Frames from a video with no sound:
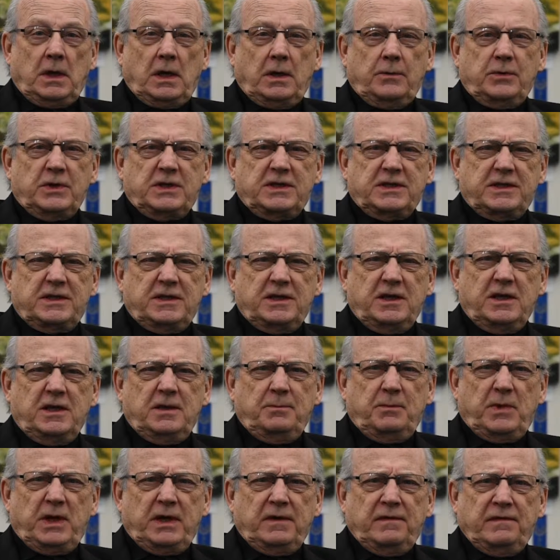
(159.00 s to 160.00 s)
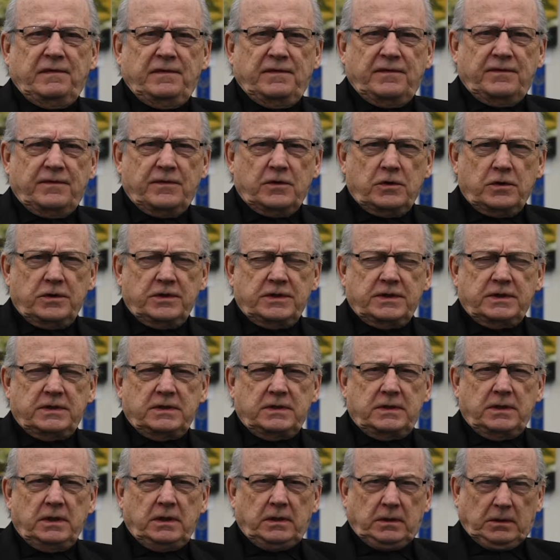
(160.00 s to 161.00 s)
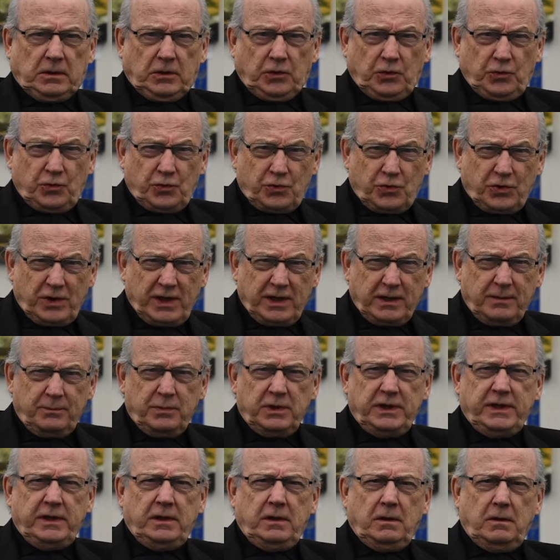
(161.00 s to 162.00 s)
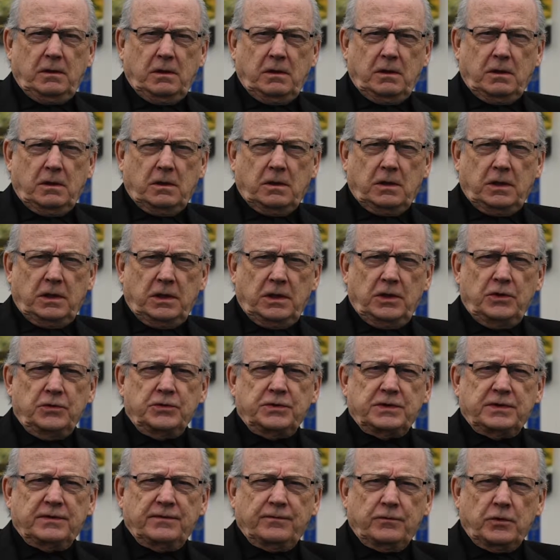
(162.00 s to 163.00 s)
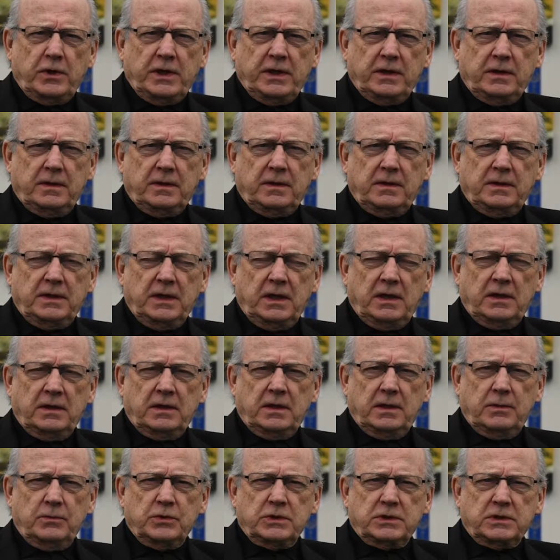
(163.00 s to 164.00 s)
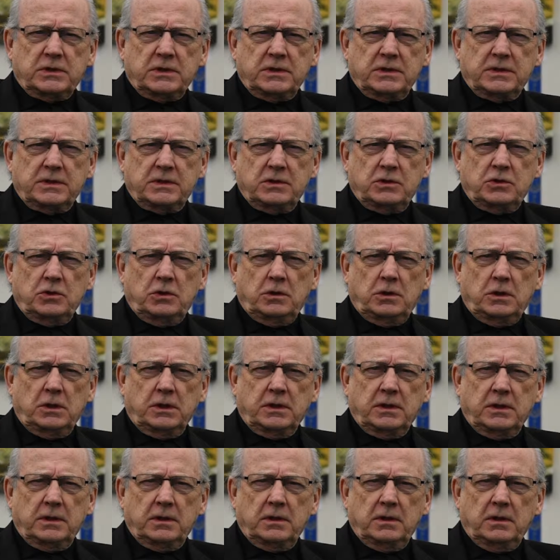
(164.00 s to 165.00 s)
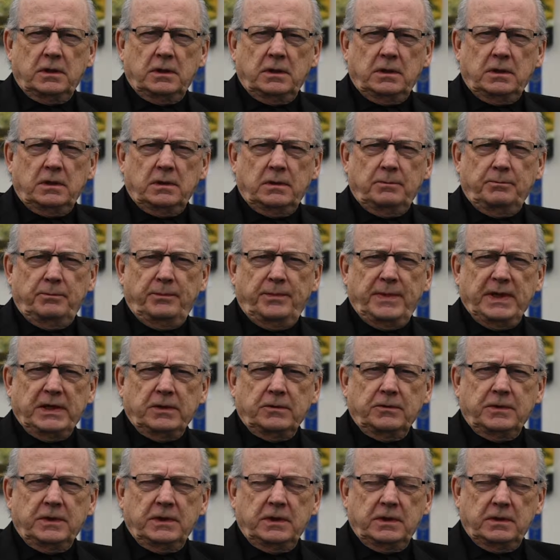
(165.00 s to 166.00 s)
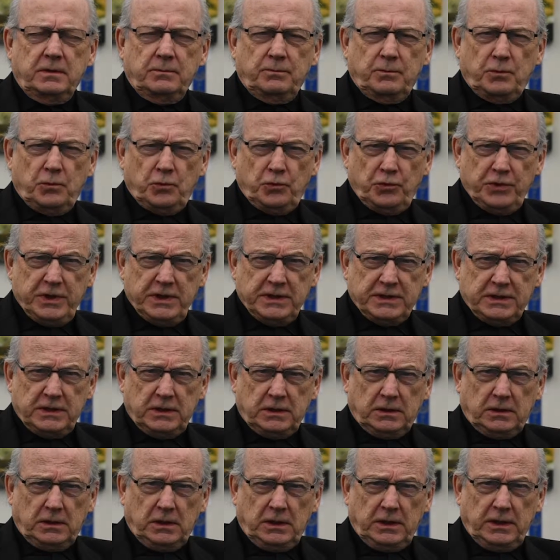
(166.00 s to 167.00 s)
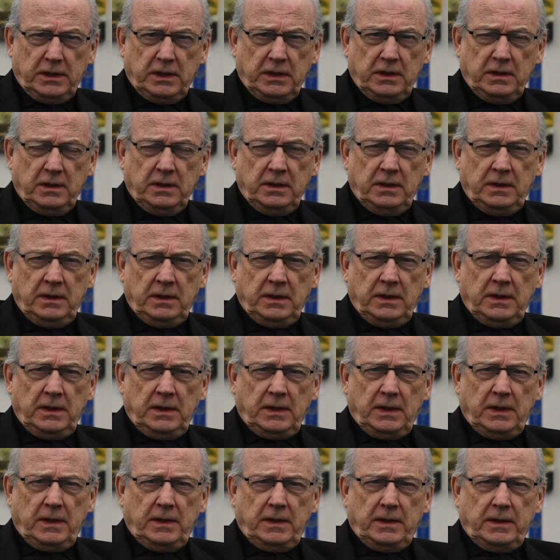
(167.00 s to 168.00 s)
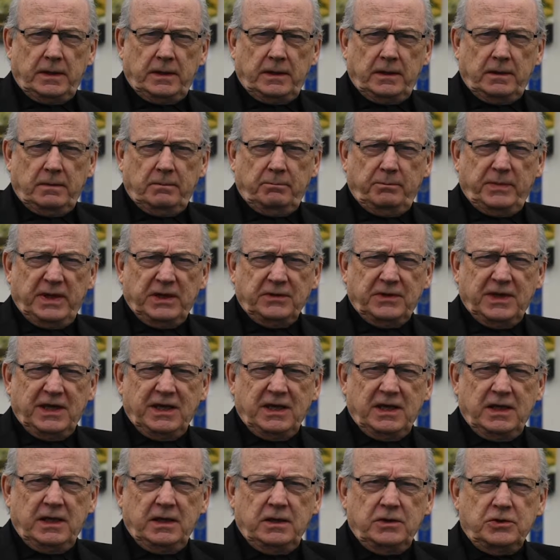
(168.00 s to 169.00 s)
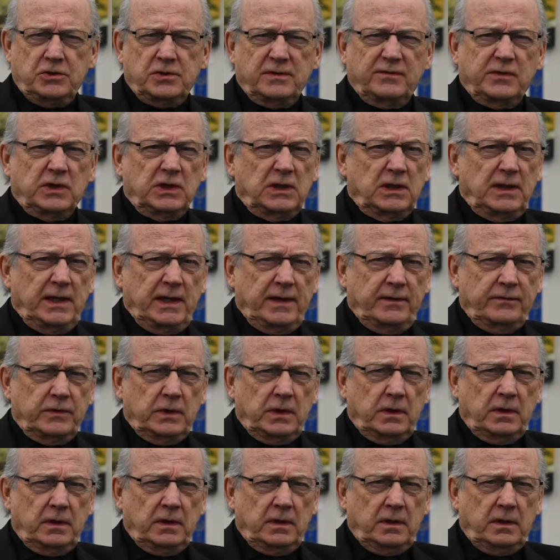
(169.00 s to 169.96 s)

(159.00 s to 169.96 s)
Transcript: I would say my first incredibly close friend, and I was just talking about him recently, about the age of 11.